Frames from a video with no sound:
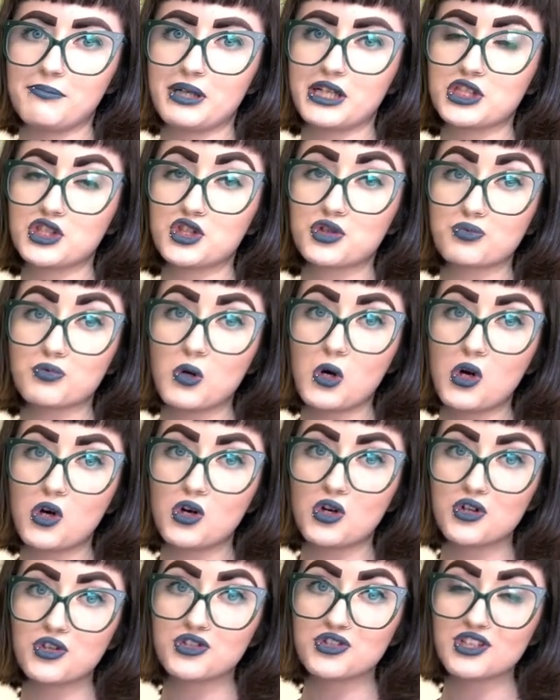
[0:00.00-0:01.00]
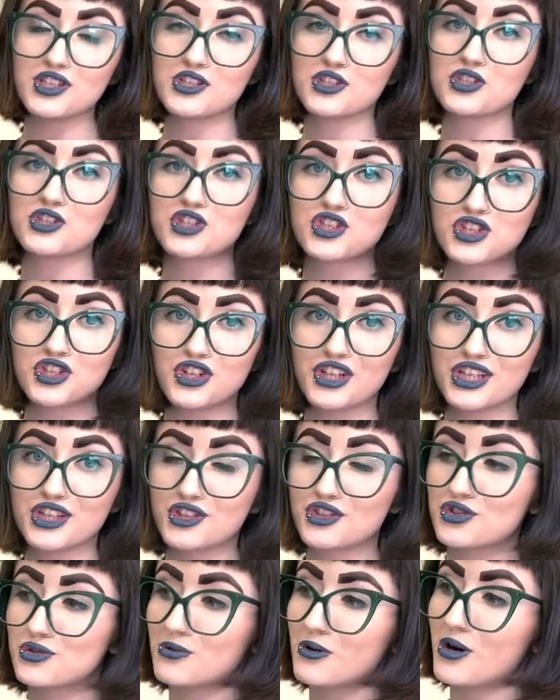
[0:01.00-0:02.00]
my drawers and shutting
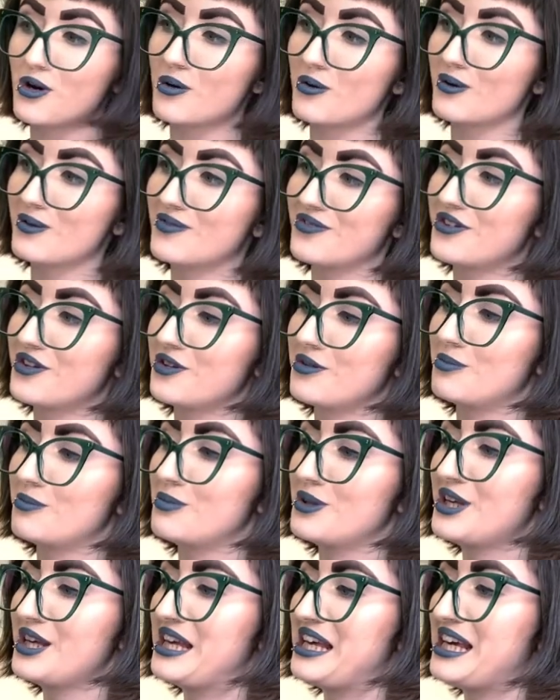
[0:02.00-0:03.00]
the drawer on them.